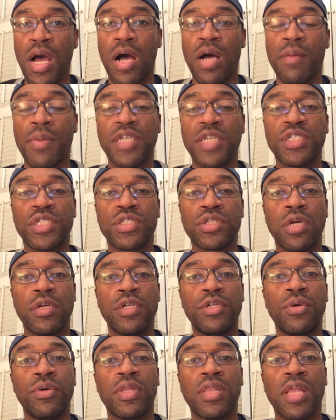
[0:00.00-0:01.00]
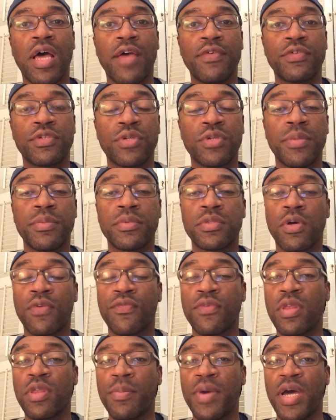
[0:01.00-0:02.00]
um, I just started doing live streams
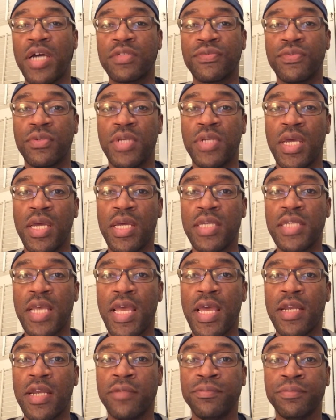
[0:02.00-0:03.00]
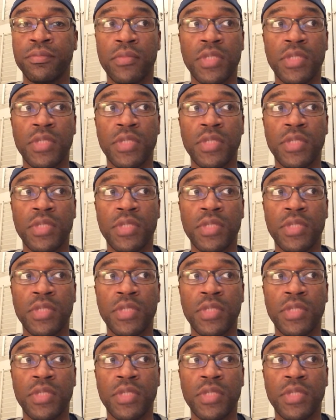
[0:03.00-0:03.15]
over the past few days, and